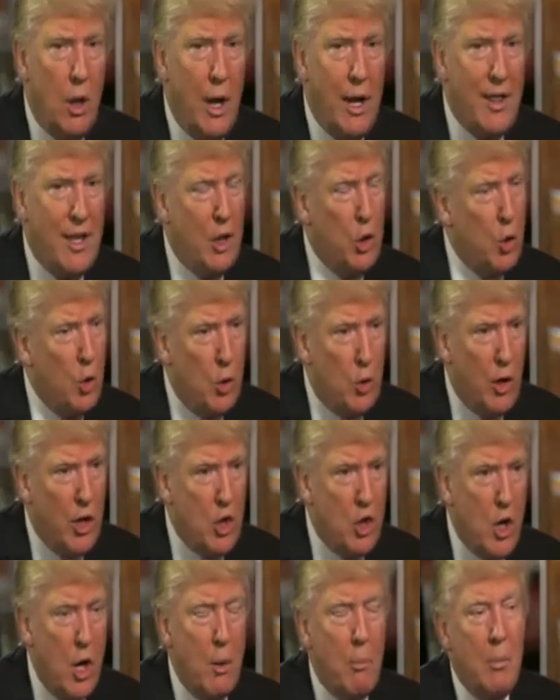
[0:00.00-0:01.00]
do a great
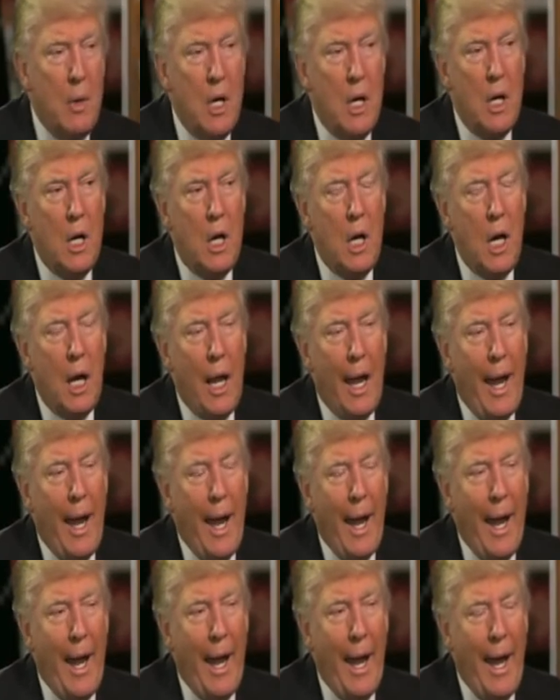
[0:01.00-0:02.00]
job.
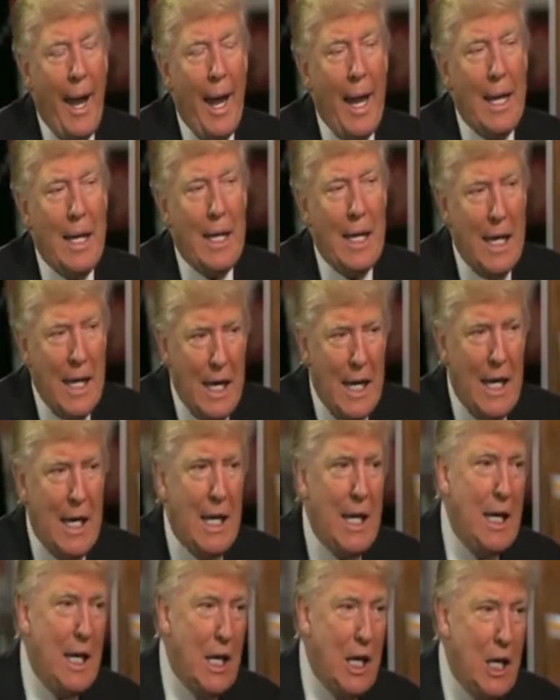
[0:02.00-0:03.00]
And he
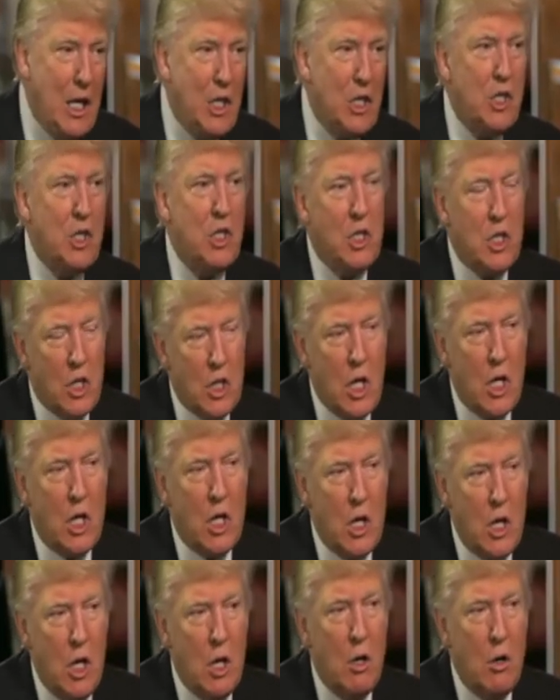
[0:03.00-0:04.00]
is, you
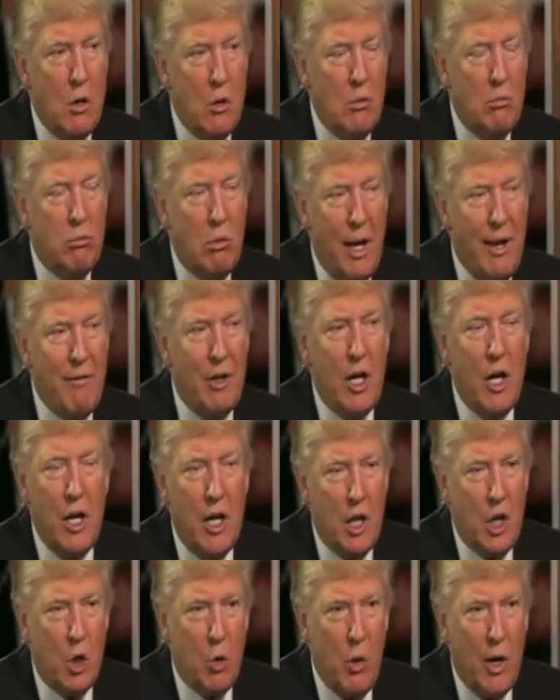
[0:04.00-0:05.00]
know, I haven't gone into
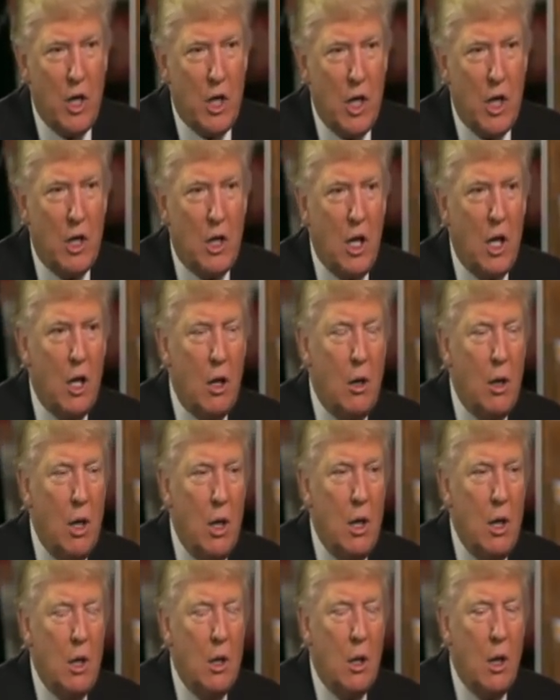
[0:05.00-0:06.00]
great detail,
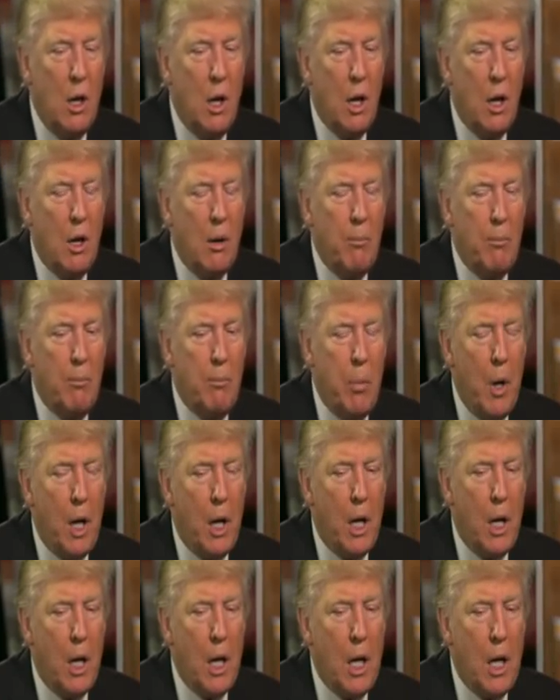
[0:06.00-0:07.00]
but
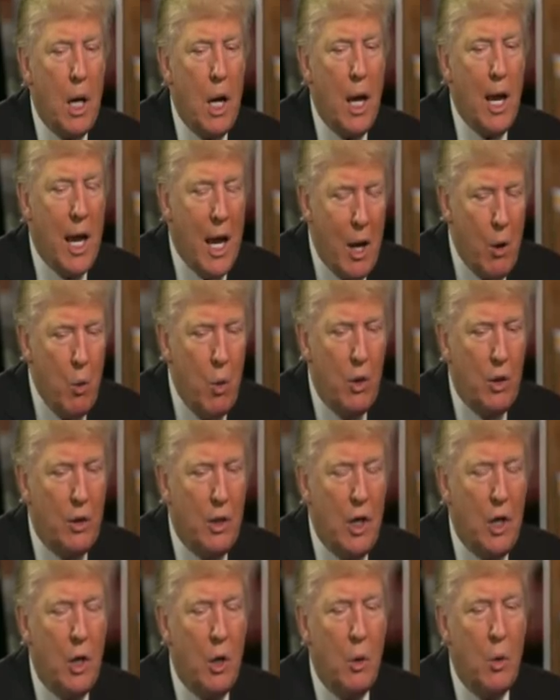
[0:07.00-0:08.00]
I will tell
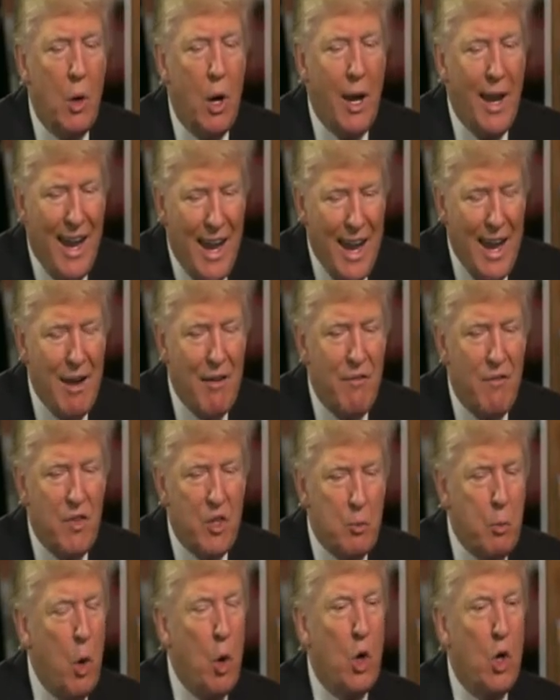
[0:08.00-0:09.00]
you, I have
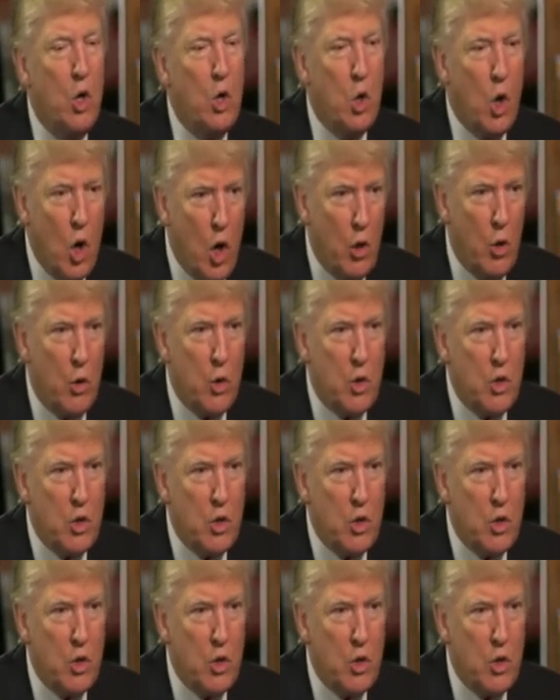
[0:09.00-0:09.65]
spoken to others